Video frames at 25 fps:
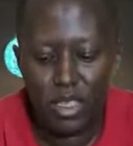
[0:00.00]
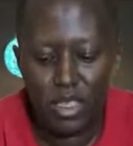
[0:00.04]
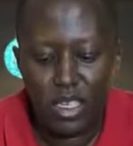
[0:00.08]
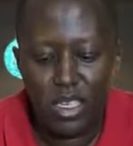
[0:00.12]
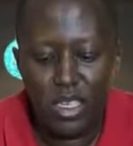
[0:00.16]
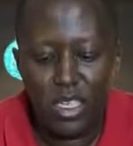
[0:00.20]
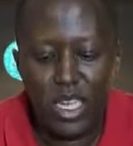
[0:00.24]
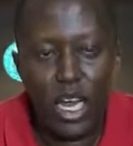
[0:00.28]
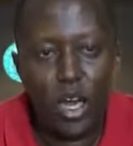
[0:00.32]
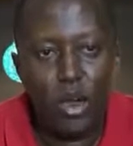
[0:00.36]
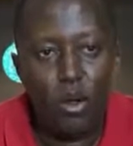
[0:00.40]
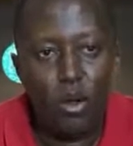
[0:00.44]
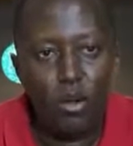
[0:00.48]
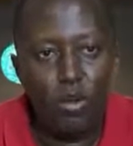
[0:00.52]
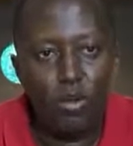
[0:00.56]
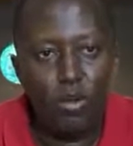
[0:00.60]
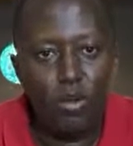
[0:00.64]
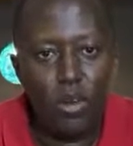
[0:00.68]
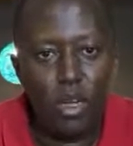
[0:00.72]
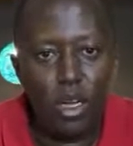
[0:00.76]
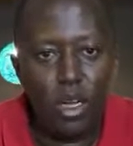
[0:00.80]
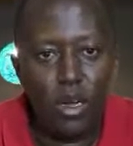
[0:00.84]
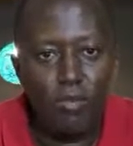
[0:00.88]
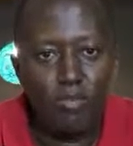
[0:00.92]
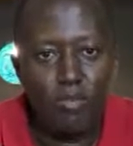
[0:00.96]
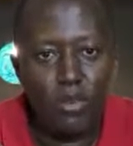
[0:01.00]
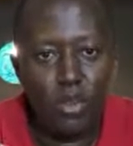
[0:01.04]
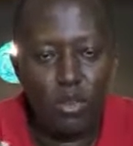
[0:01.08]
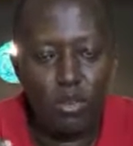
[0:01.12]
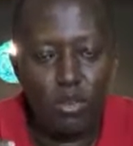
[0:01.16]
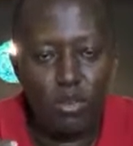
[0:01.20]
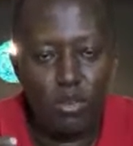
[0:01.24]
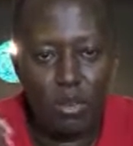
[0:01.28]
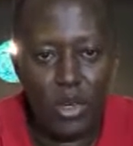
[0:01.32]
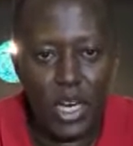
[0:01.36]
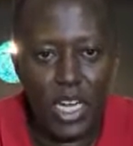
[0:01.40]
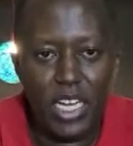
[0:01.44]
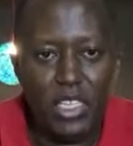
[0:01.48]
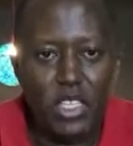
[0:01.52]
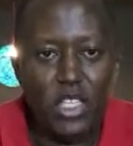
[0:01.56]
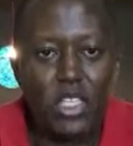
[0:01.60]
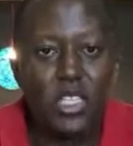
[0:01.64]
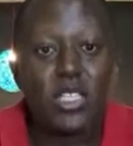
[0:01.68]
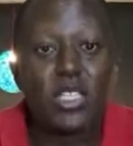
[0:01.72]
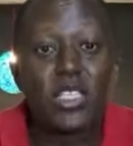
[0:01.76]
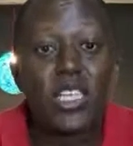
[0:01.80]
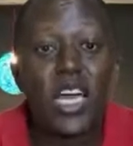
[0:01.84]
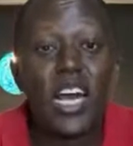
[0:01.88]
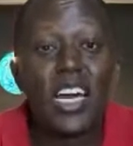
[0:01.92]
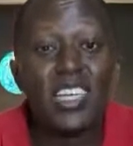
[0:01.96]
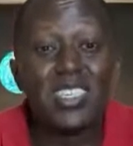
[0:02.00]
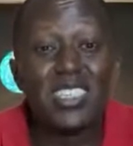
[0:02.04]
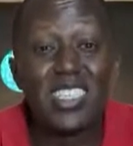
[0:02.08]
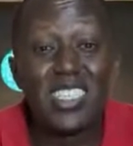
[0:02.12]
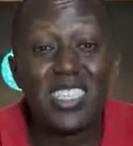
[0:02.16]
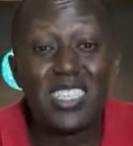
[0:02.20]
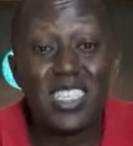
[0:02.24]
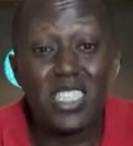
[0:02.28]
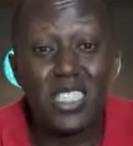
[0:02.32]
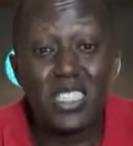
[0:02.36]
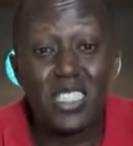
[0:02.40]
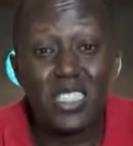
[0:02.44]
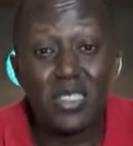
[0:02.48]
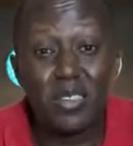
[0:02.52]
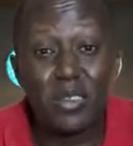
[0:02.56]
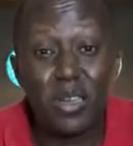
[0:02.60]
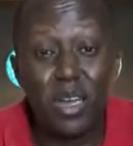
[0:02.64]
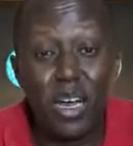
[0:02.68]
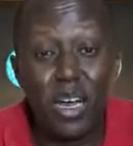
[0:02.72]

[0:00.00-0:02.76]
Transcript: Now, rice, as its